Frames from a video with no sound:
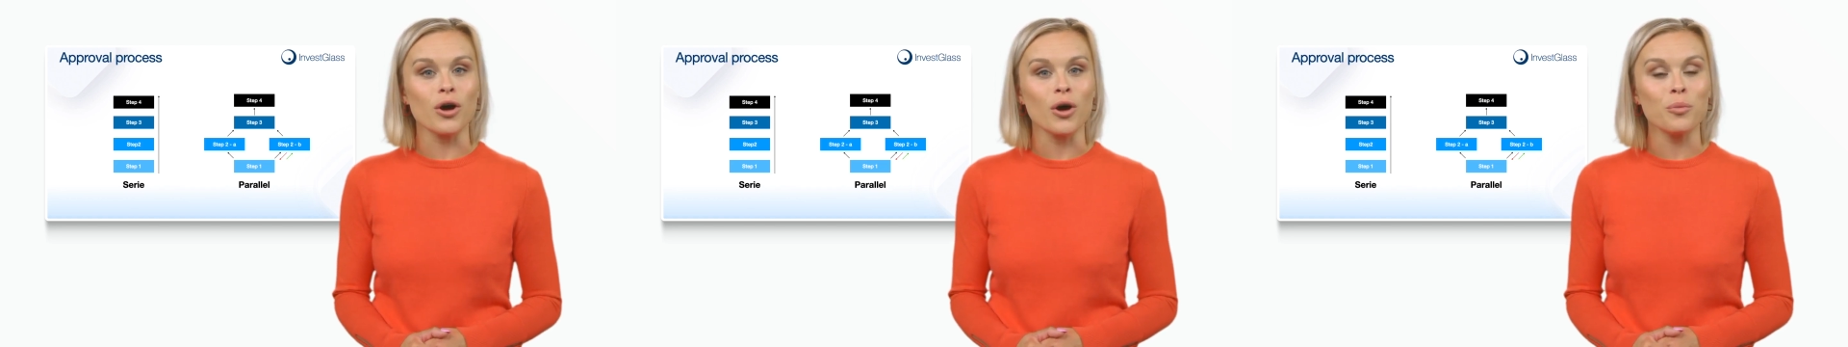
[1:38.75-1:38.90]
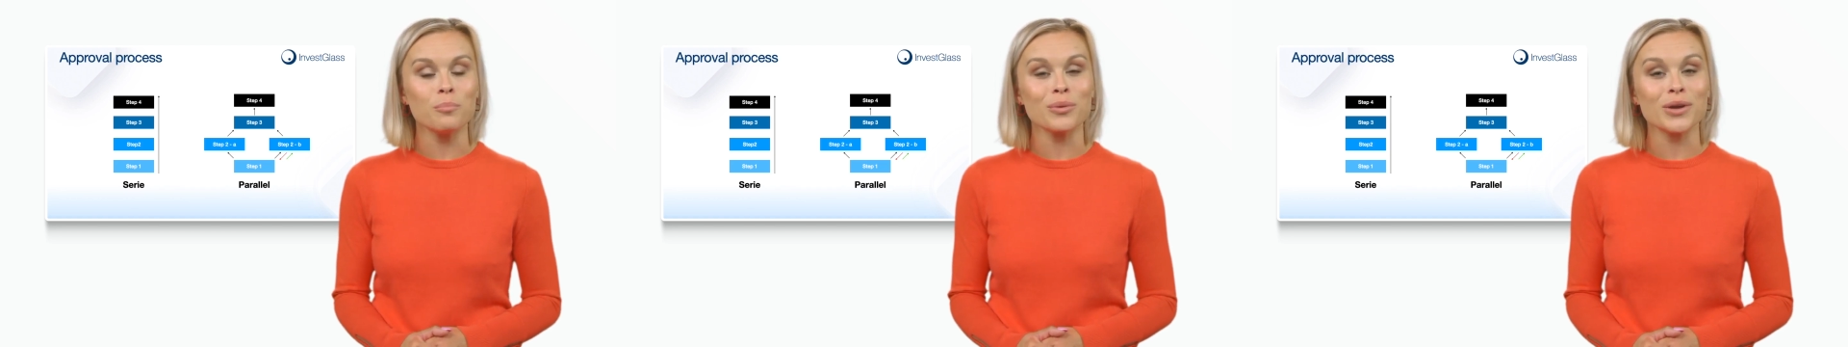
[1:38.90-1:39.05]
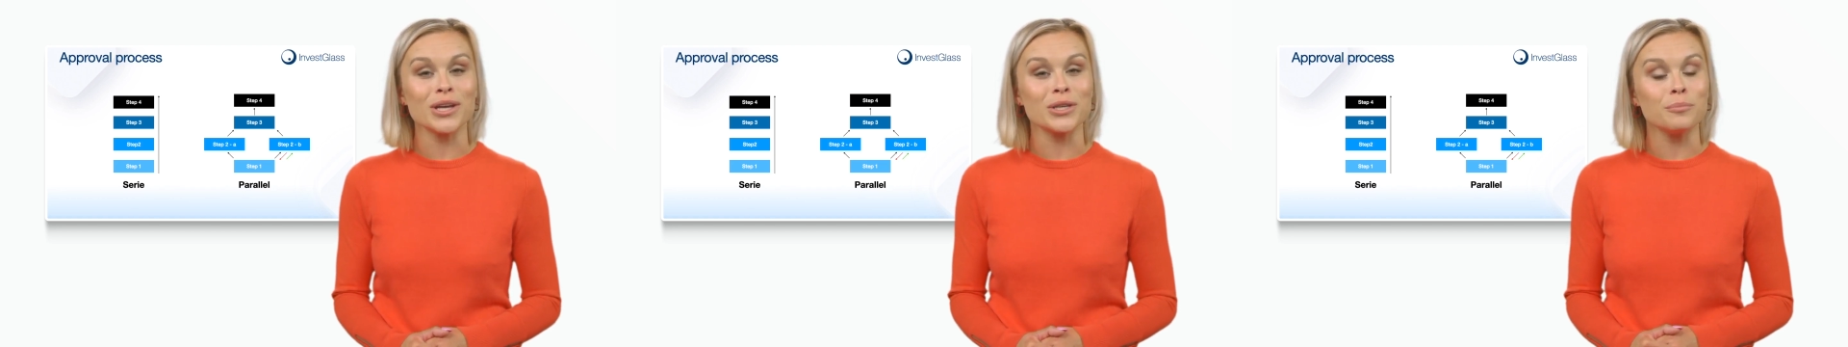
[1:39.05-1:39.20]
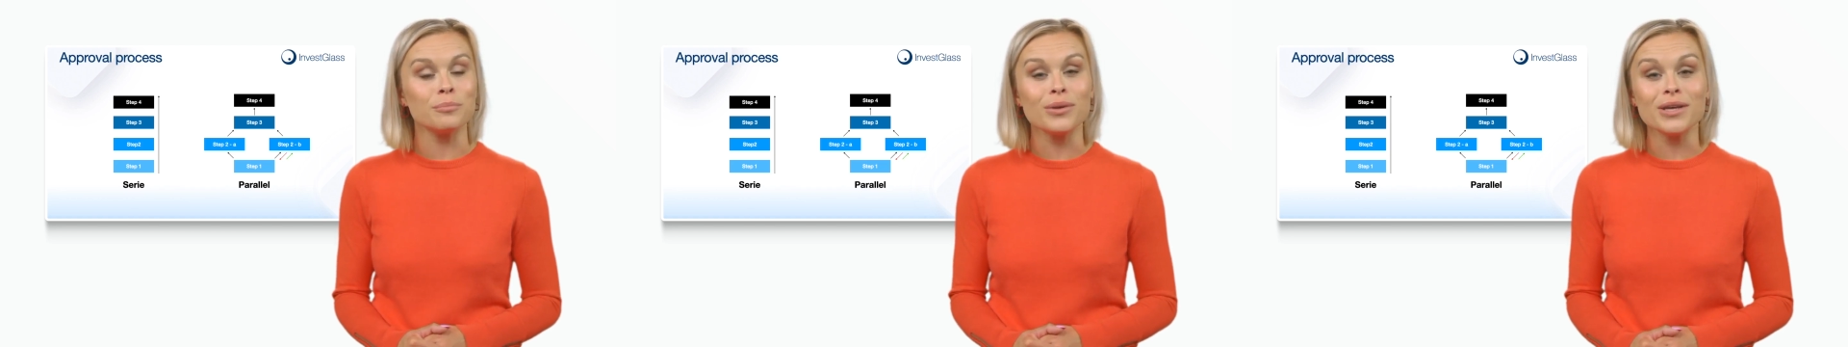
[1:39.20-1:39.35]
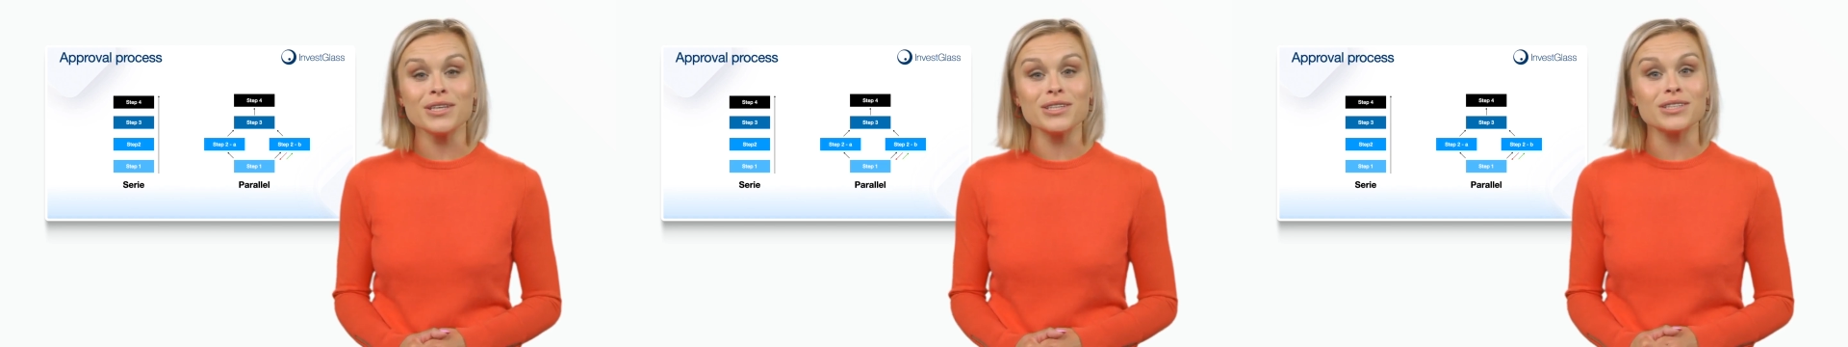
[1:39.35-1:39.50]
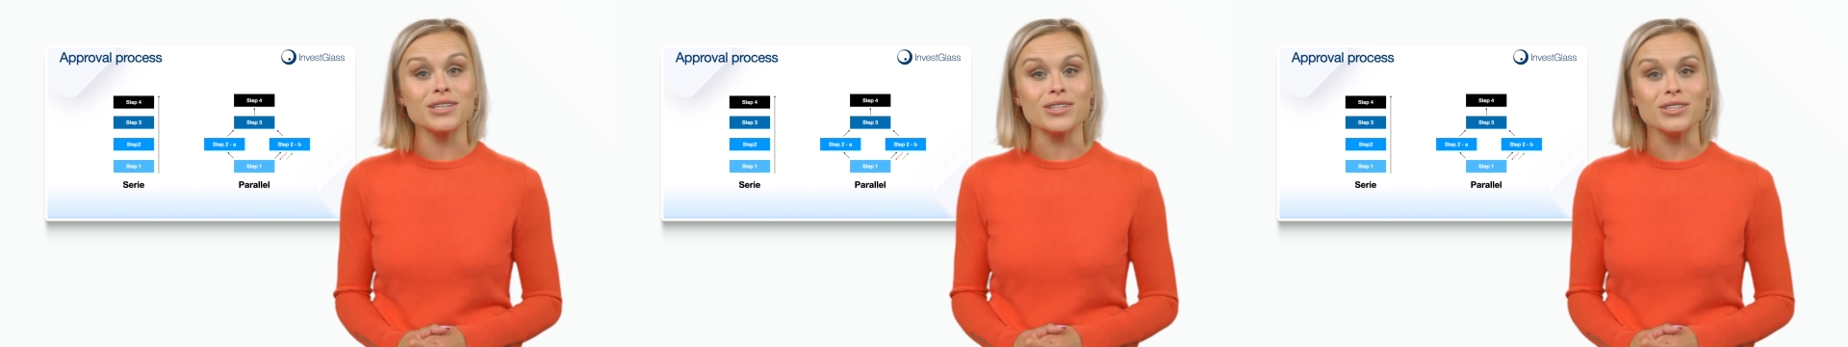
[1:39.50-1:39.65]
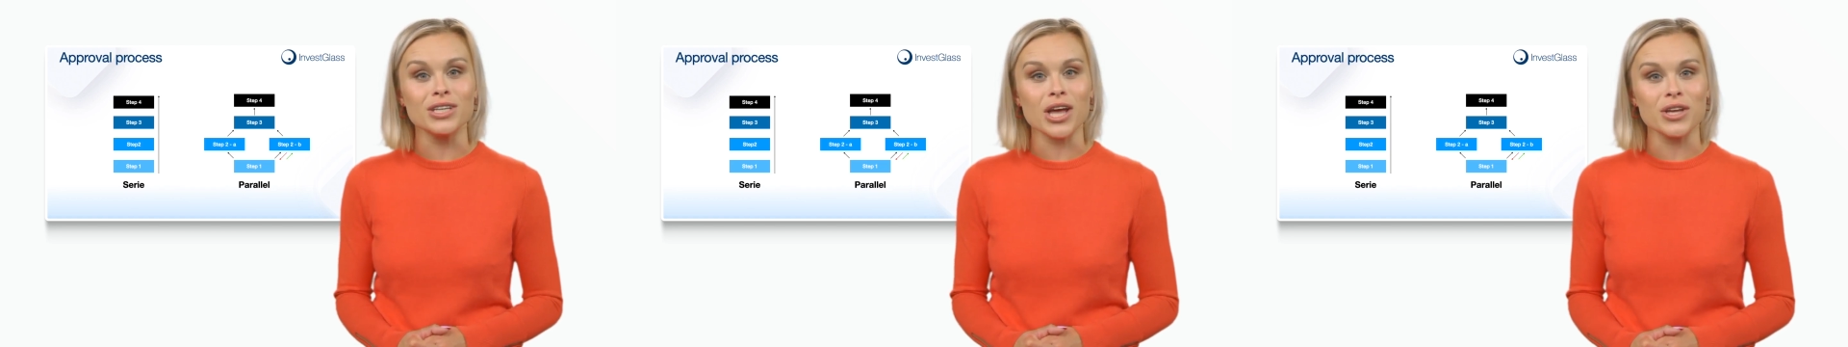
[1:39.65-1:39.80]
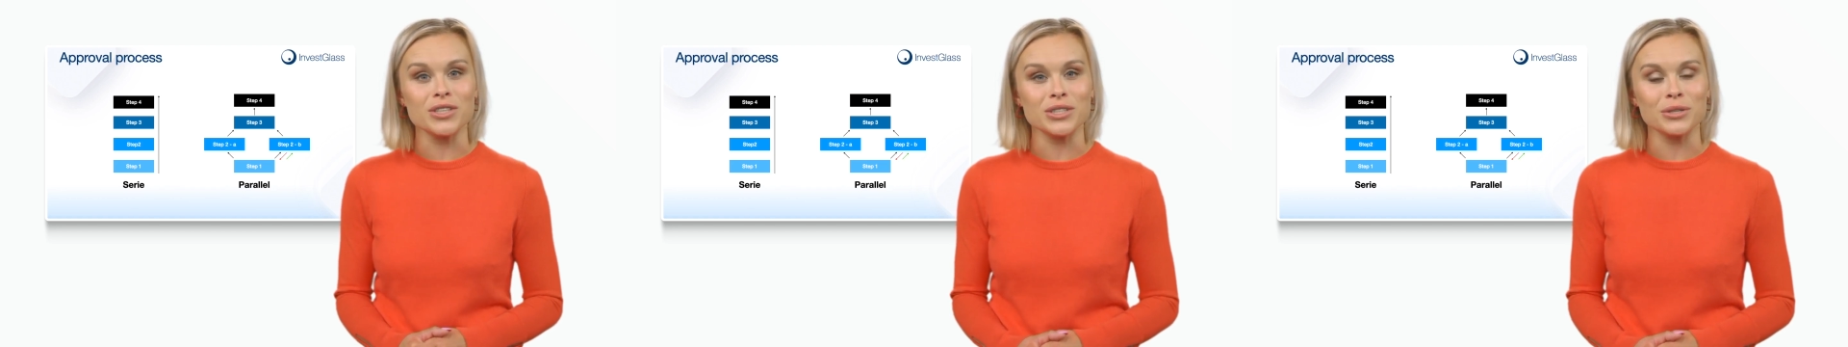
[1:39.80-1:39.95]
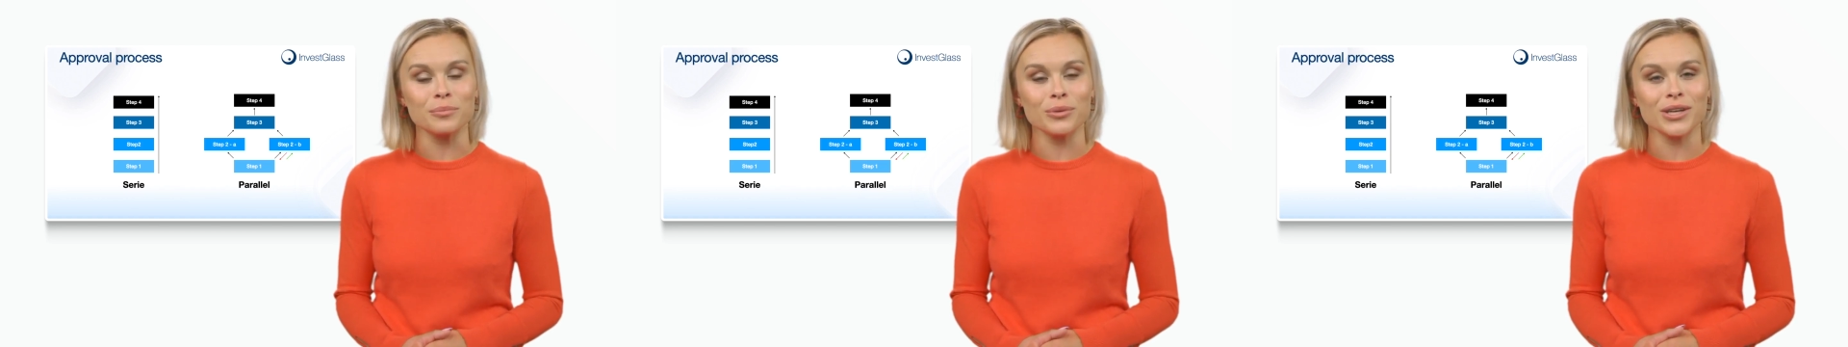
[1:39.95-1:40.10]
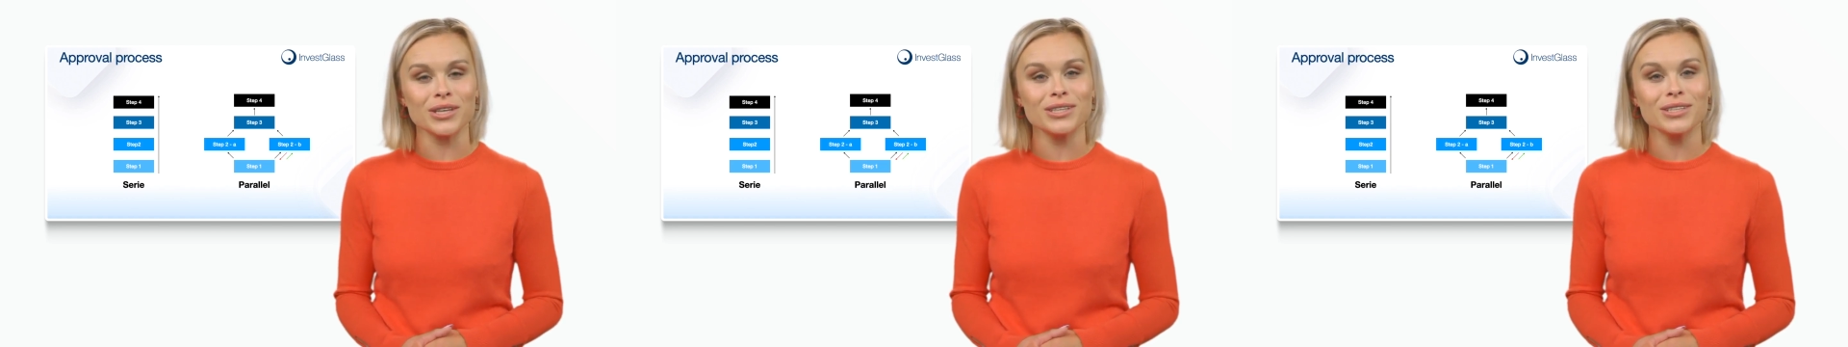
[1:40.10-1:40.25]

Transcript: opening because a document